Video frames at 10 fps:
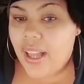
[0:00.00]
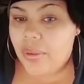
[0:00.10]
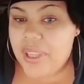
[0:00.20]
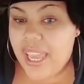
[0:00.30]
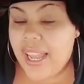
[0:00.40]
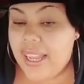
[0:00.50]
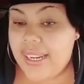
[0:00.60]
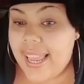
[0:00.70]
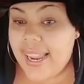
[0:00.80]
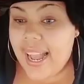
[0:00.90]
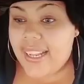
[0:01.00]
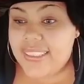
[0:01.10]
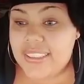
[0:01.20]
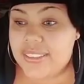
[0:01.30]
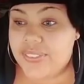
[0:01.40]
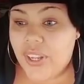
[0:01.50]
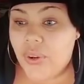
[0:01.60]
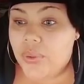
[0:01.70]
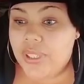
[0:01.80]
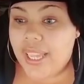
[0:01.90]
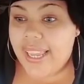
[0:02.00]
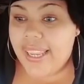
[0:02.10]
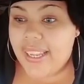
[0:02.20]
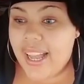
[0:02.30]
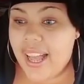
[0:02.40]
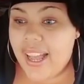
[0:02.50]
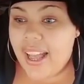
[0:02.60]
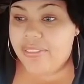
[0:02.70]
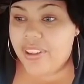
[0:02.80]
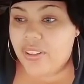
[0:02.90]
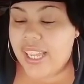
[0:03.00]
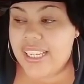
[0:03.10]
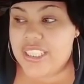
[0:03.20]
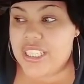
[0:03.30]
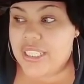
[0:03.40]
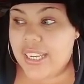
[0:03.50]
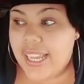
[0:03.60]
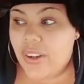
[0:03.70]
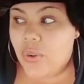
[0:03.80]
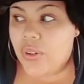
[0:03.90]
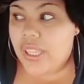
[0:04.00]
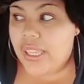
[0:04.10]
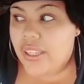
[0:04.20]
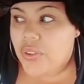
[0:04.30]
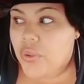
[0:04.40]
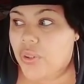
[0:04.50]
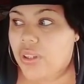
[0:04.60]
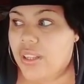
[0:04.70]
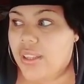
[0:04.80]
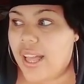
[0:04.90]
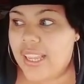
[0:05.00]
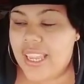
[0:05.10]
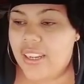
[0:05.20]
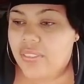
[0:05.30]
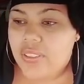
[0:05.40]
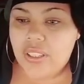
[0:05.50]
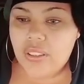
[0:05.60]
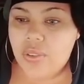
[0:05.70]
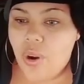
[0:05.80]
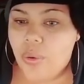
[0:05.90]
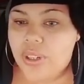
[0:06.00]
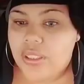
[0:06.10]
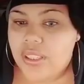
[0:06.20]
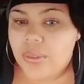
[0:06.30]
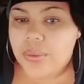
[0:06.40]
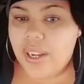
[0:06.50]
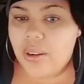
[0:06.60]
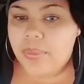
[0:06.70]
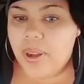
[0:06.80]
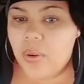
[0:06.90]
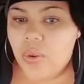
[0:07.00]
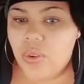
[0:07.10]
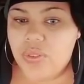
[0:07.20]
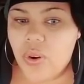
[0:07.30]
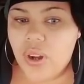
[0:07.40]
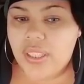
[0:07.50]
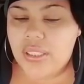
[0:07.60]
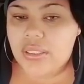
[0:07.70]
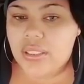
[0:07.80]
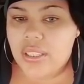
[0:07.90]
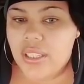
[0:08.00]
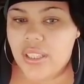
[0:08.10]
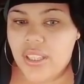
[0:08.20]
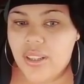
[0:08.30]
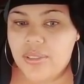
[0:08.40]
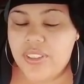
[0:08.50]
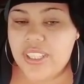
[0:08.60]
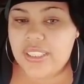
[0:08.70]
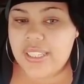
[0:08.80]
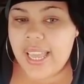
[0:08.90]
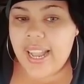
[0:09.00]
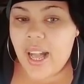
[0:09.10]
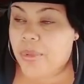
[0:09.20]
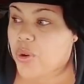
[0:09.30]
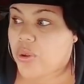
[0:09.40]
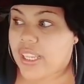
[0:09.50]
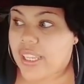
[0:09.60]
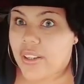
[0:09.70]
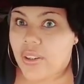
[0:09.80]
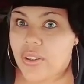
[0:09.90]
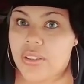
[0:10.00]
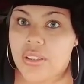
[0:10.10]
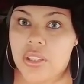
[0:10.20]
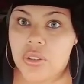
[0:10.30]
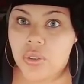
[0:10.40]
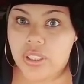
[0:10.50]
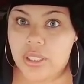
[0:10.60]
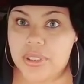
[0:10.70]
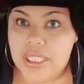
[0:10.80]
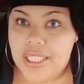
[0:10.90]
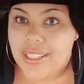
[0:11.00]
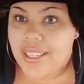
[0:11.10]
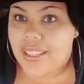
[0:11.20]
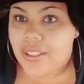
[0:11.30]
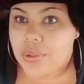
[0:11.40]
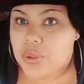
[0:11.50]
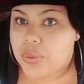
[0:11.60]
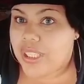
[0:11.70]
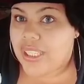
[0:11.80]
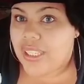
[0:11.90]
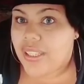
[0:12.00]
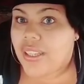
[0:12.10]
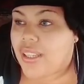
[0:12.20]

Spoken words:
yeah, like, I just felt like, I felt like shit, like, okay, you know, I can't even love who I want to love without my own father feeling like I'm gonna go to hell, you know what I'm saying? And it was really,